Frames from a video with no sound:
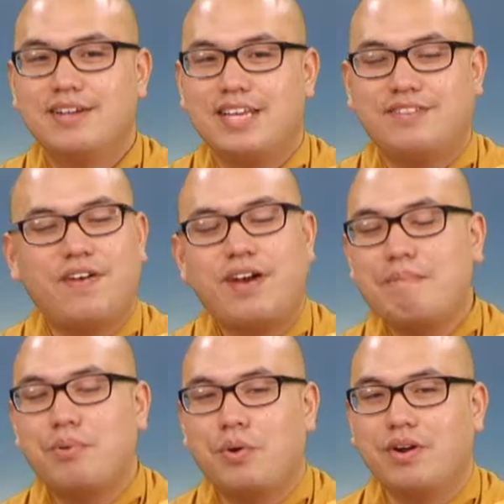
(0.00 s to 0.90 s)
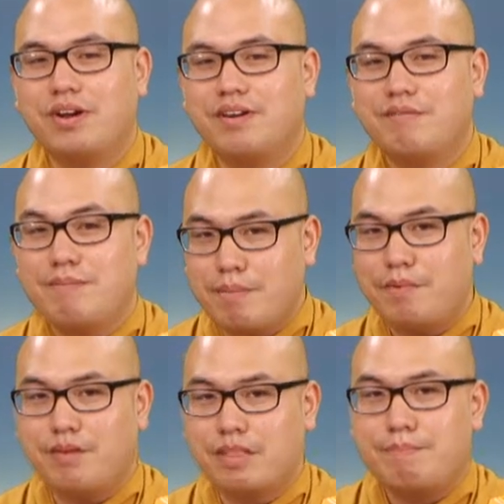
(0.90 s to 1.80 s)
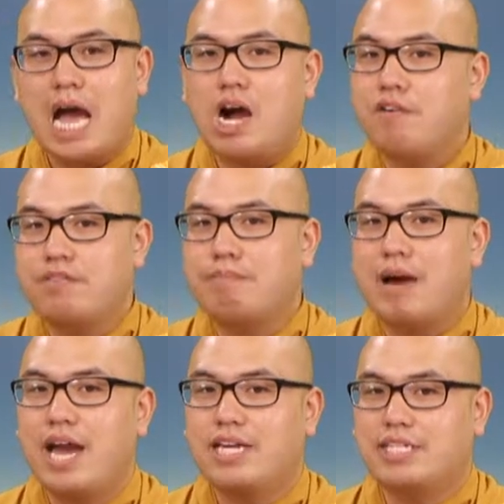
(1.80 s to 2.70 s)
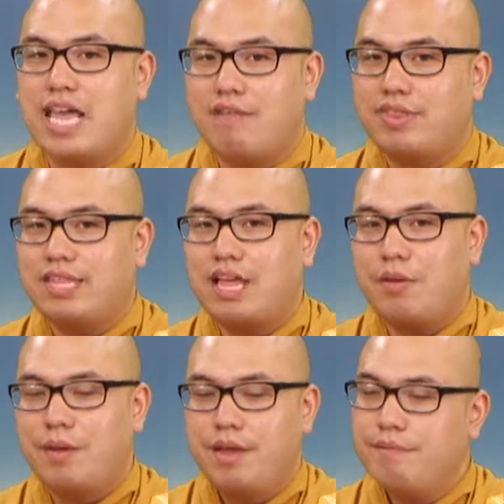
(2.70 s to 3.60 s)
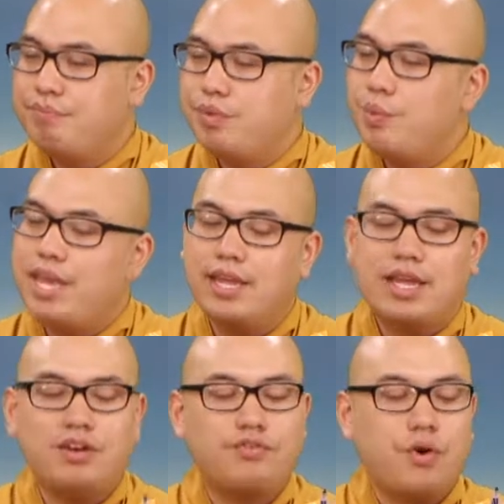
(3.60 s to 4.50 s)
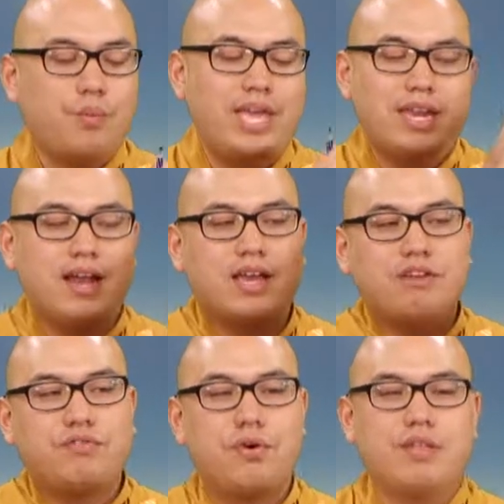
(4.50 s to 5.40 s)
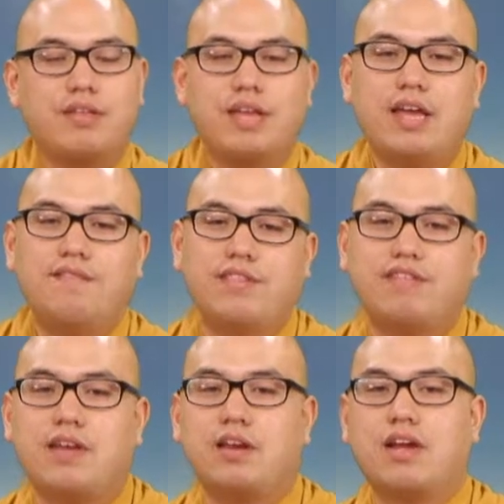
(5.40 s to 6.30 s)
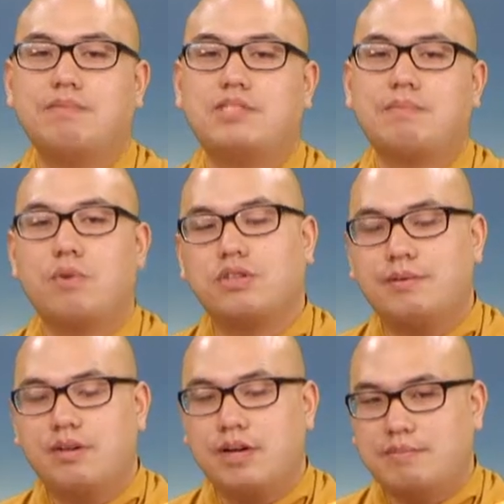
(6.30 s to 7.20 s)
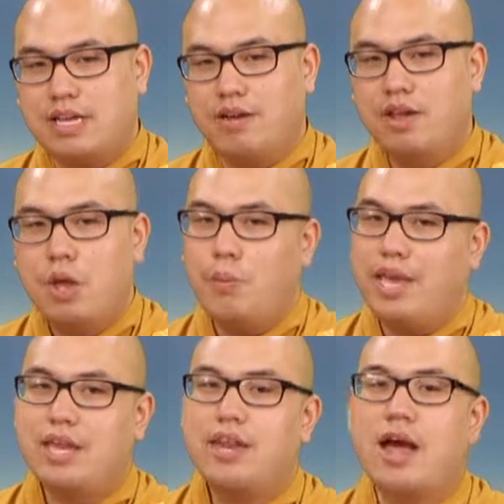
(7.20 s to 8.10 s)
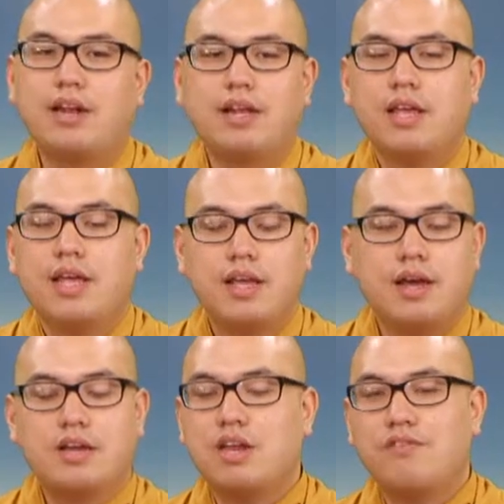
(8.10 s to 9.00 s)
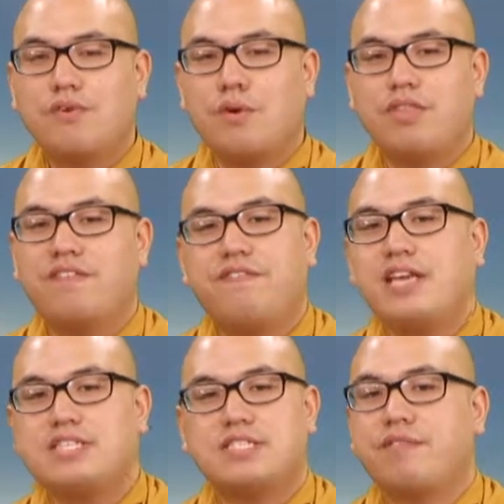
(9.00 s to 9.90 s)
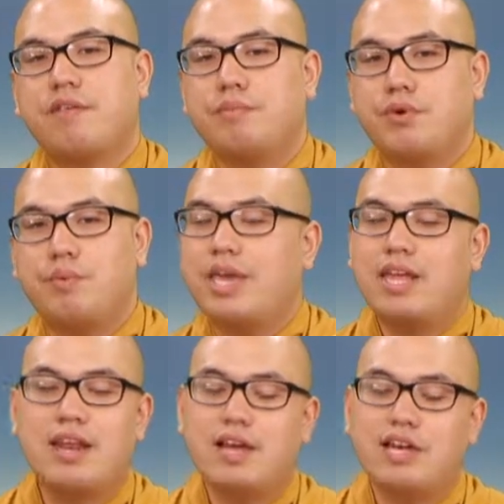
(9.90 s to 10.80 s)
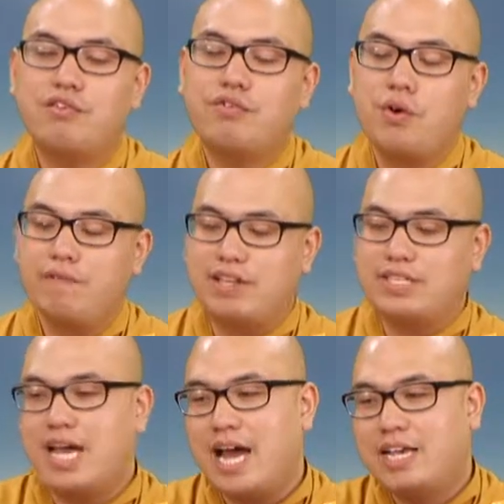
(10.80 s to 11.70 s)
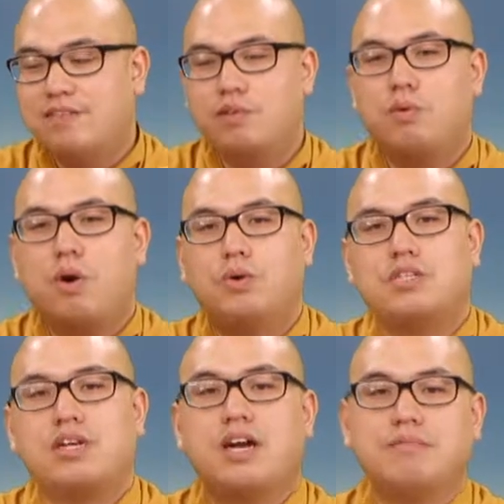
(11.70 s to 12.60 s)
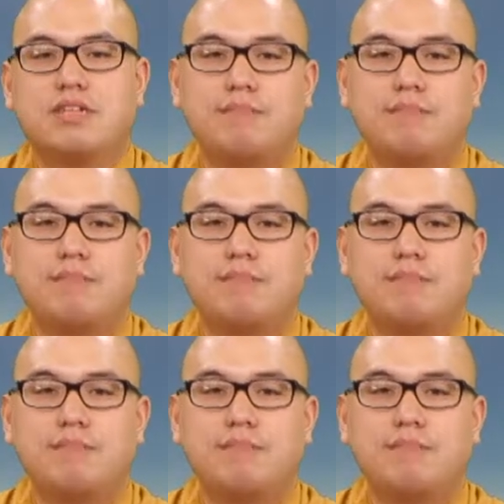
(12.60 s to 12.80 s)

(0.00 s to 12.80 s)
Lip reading: It's very important. Remember, the power of the mind is everything that we can control. We cannot control if the sun comes up or comes down. We cannot control the phases of the moon. We cannot control if the tides of the ocean comes up